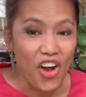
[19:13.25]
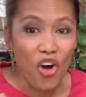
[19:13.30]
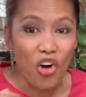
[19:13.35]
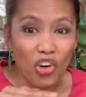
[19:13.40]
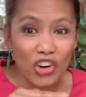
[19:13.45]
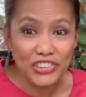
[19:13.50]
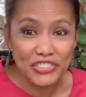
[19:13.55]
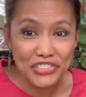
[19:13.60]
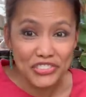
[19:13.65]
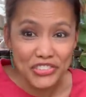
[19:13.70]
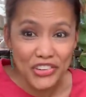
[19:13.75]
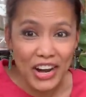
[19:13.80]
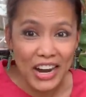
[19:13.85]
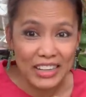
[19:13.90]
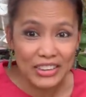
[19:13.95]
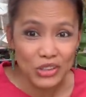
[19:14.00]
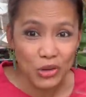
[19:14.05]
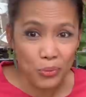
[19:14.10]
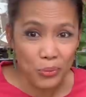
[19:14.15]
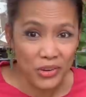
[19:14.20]
on
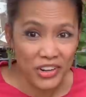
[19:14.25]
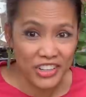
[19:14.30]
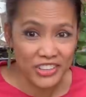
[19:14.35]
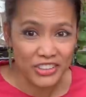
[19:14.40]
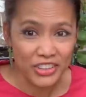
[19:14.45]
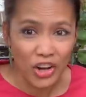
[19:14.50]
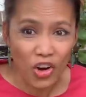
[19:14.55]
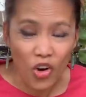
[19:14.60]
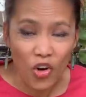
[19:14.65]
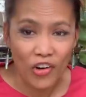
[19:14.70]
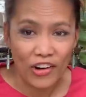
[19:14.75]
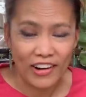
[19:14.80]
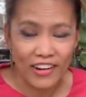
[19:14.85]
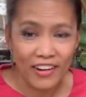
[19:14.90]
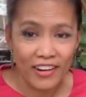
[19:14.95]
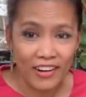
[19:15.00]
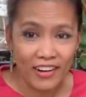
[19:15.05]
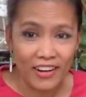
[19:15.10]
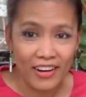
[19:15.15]
front of her door.